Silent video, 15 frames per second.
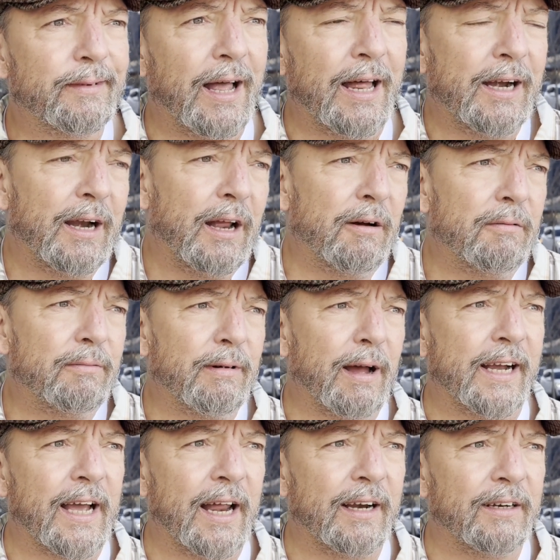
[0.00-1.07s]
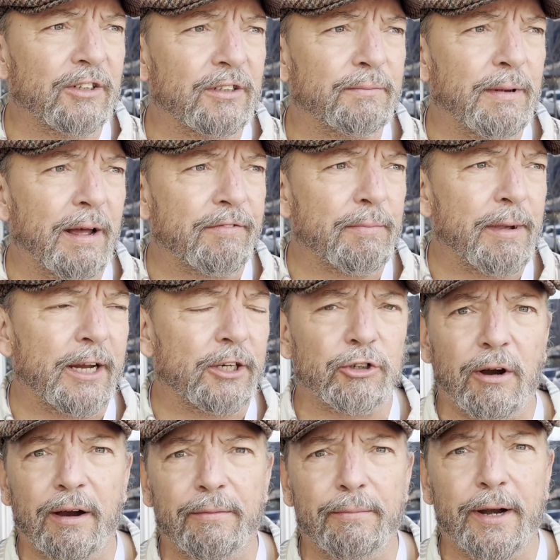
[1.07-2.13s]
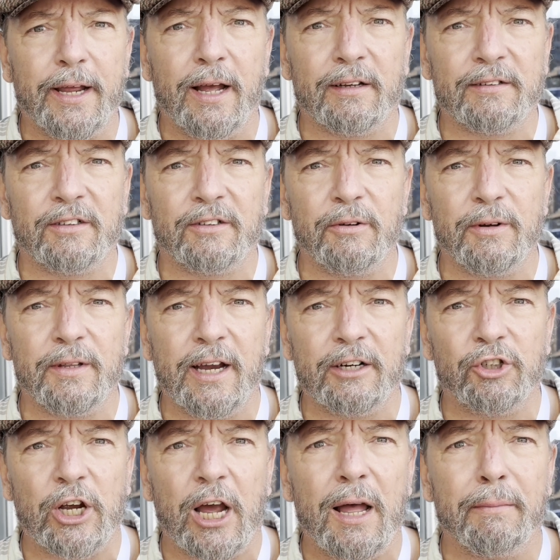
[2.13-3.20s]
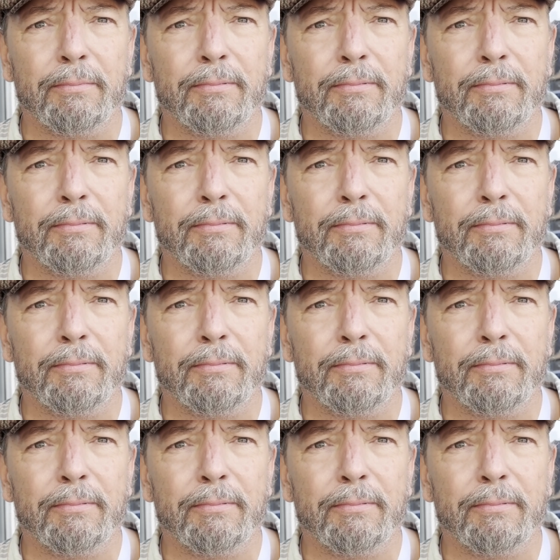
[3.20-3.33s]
I don't know, I kind of just have to make sure everybody else is doing their job,